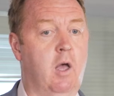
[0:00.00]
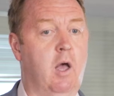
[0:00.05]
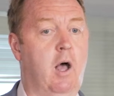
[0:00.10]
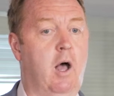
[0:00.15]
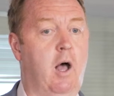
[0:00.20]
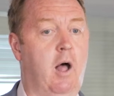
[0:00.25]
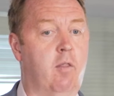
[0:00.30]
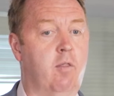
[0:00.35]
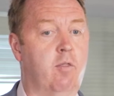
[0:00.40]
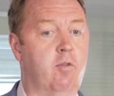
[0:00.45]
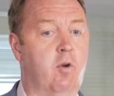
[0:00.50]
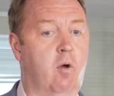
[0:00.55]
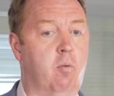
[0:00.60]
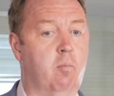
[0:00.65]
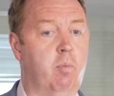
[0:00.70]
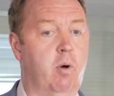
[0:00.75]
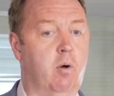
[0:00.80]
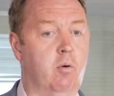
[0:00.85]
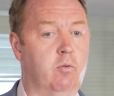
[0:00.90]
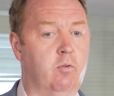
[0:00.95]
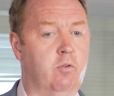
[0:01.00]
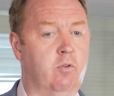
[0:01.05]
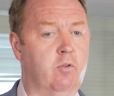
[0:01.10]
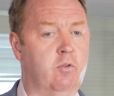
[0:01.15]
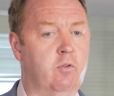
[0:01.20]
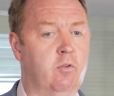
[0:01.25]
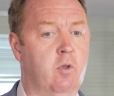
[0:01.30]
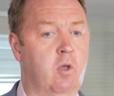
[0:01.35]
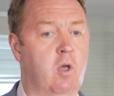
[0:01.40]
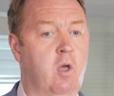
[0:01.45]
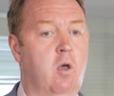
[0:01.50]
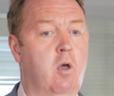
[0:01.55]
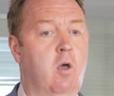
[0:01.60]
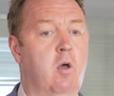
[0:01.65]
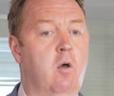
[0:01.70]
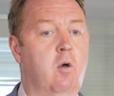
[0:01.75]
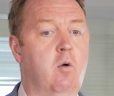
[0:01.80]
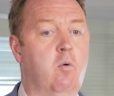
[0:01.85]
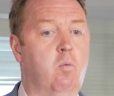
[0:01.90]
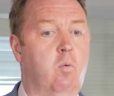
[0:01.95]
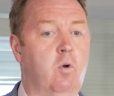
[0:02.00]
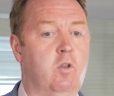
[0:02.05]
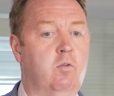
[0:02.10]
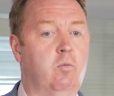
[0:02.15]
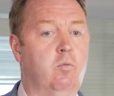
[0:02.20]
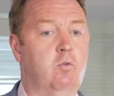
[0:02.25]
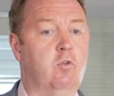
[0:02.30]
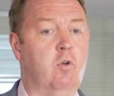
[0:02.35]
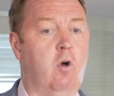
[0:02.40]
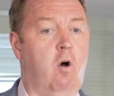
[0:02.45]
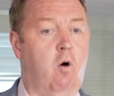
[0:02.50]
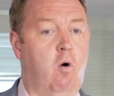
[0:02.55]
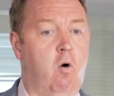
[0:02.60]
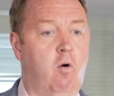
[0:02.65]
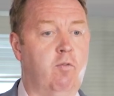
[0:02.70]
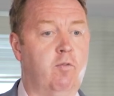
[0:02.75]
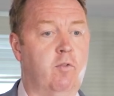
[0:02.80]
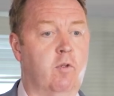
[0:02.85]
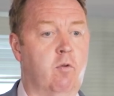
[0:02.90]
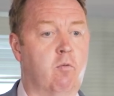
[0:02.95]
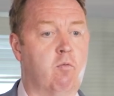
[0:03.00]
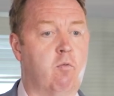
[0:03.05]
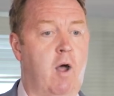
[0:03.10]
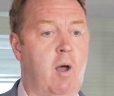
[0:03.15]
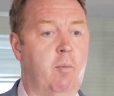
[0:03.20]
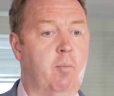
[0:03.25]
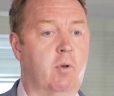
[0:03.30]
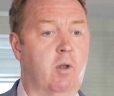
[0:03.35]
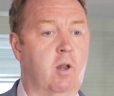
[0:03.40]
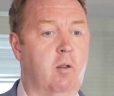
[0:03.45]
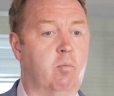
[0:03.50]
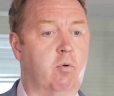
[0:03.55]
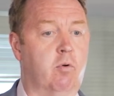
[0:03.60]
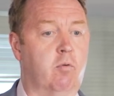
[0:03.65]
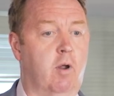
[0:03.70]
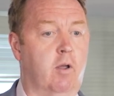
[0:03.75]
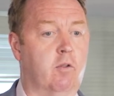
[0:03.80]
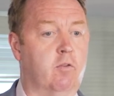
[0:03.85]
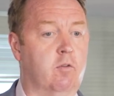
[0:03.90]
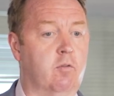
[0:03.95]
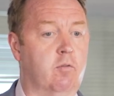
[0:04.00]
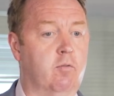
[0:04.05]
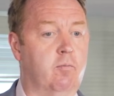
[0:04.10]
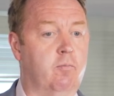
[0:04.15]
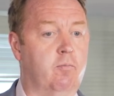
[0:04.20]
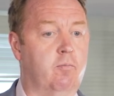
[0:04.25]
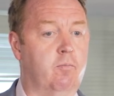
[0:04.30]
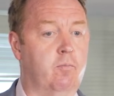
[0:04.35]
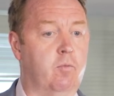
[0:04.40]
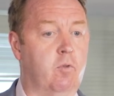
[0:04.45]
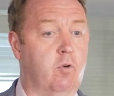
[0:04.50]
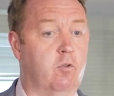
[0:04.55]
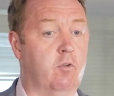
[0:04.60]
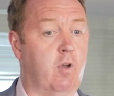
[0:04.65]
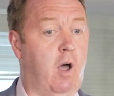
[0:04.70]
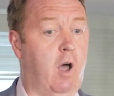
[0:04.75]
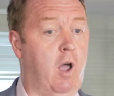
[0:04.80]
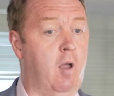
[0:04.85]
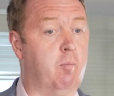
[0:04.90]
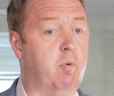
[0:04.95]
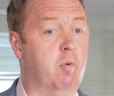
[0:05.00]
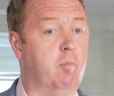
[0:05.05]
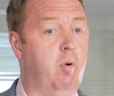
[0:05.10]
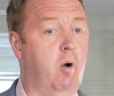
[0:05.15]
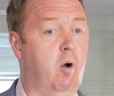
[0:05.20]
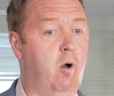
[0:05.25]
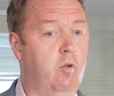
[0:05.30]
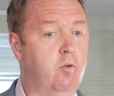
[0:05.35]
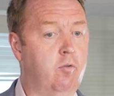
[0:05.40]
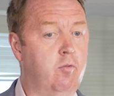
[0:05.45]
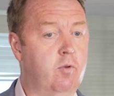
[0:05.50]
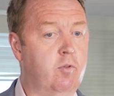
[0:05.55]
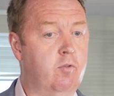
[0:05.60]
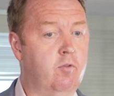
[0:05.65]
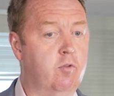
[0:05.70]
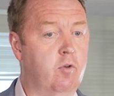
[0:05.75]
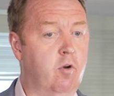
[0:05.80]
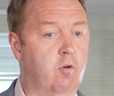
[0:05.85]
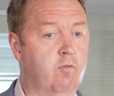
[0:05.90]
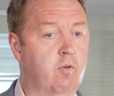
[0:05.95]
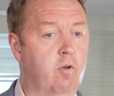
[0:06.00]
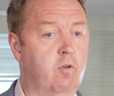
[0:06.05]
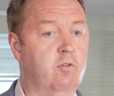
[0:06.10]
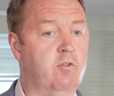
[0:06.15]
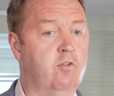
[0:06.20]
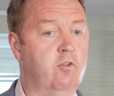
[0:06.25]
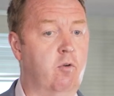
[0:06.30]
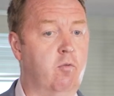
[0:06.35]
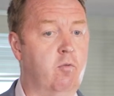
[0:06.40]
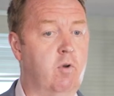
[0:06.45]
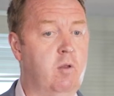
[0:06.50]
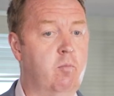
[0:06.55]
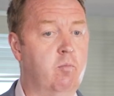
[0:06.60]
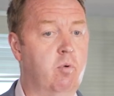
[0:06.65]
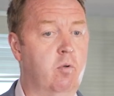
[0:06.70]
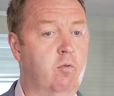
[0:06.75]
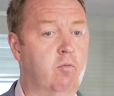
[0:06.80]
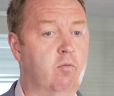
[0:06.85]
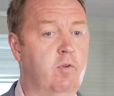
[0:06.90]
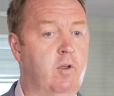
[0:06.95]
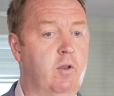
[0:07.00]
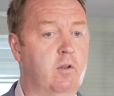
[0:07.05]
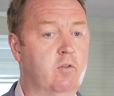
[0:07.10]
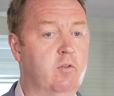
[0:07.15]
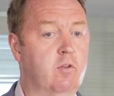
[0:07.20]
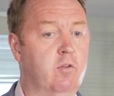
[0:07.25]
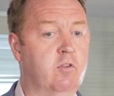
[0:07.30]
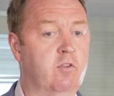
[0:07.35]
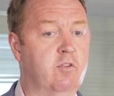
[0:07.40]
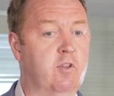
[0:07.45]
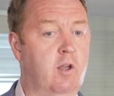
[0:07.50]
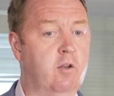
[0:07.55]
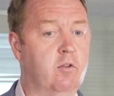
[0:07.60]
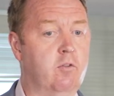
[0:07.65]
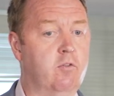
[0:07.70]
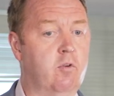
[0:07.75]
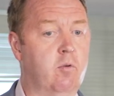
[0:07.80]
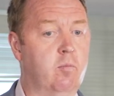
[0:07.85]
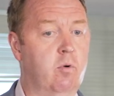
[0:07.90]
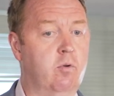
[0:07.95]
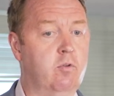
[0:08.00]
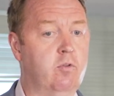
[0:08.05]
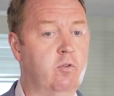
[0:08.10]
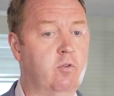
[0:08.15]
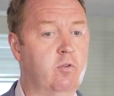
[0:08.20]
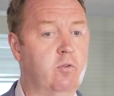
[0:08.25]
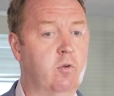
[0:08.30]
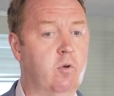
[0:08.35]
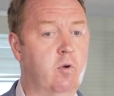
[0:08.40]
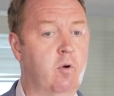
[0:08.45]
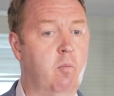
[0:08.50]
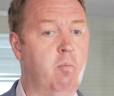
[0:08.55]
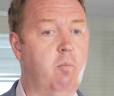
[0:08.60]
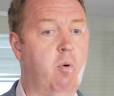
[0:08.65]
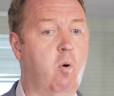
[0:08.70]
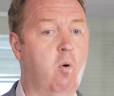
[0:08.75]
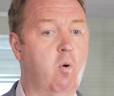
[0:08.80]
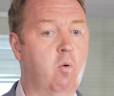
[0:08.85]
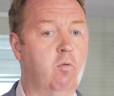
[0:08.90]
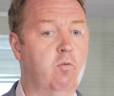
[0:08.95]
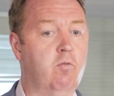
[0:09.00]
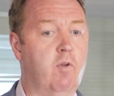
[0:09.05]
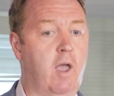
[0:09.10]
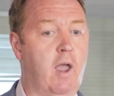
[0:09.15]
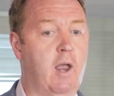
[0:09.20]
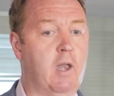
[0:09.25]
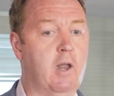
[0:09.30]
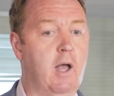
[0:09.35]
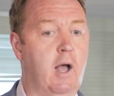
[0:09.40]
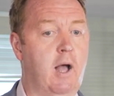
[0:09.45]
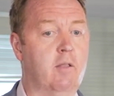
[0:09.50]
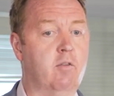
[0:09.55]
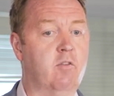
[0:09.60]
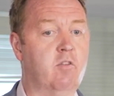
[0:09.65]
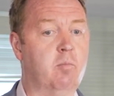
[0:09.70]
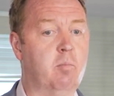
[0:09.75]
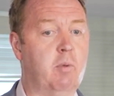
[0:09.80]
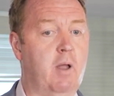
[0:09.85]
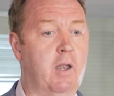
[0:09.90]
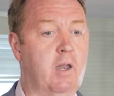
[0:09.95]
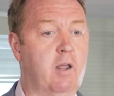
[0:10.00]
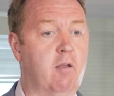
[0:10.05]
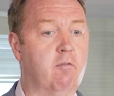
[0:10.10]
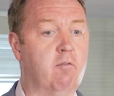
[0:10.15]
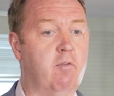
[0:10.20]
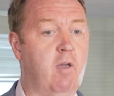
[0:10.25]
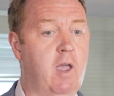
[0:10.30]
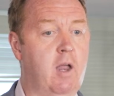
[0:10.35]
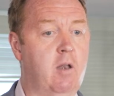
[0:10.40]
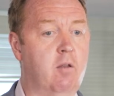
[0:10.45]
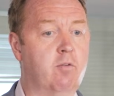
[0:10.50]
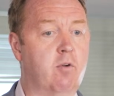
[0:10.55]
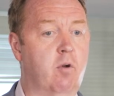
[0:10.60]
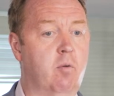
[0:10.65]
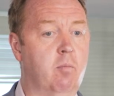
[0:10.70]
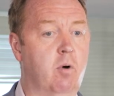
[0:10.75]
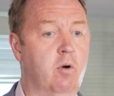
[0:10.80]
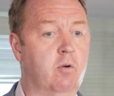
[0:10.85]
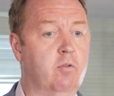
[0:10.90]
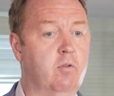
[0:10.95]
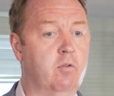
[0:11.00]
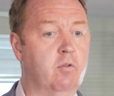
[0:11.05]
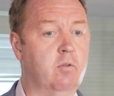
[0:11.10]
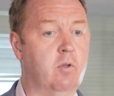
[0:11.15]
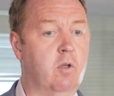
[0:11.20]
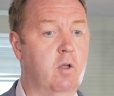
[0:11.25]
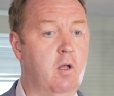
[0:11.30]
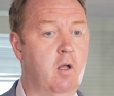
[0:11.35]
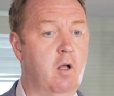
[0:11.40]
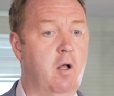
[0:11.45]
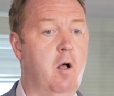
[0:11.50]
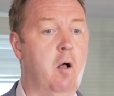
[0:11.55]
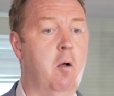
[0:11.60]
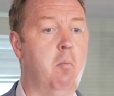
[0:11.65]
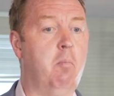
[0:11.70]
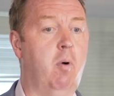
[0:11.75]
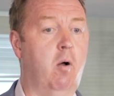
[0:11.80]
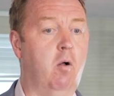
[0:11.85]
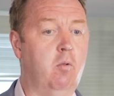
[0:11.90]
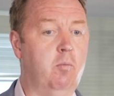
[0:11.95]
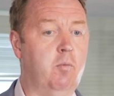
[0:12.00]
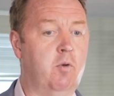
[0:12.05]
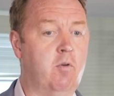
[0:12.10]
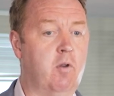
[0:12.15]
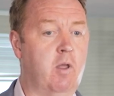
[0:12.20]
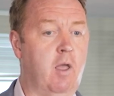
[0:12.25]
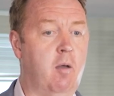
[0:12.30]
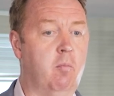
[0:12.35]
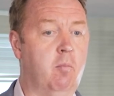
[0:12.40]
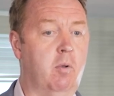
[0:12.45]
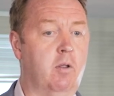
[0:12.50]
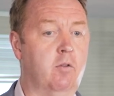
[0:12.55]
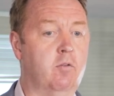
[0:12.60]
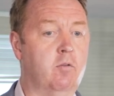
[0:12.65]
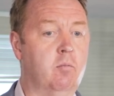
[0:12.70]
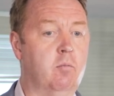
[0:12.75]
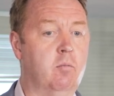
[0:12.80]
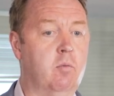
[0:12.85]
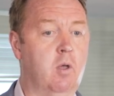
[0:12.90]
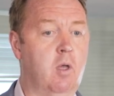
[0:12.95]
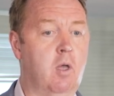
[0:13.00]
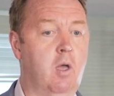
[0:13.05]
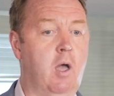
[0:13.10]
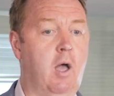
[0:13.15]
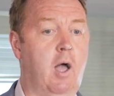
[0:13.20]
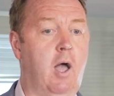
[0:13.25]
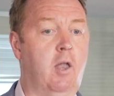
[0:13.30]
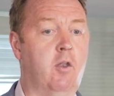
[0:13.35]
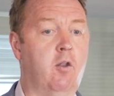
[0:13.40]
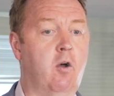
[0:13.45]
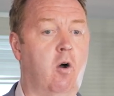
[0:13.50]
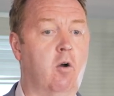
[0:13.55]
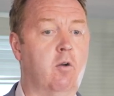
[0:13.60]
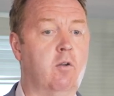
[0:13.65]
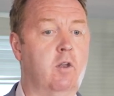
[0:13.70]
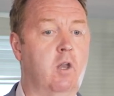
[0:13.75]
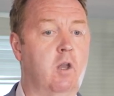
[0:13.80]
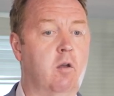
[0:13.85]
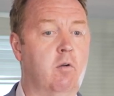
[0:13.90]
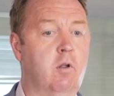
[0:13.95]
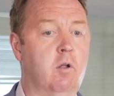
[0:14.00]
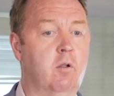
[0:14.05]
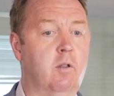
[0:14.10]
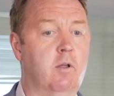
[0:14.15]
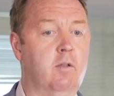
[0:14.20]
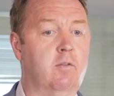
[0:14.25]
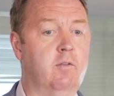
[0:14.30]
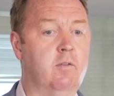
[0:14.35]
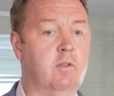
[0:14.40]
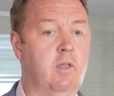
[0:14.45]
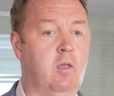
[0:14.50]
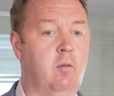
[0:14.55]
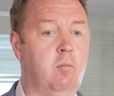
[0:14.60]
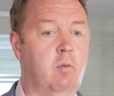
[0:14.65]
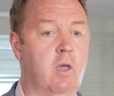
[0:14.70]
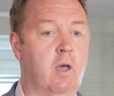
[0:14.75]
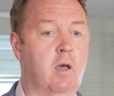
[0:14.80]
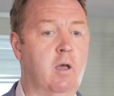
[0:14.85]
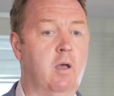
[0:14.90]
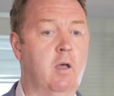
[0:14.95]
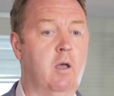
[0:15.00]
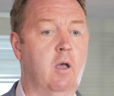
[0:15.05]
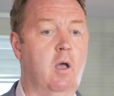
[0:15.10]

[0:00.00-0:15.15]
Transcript: and thrombosis, which was often rapidly progressive. There's a high preponderance of cerebral venous sinus thrombosis, portal vein and splenic vein thrombosis, pulmonary embolism, and arterial ischemia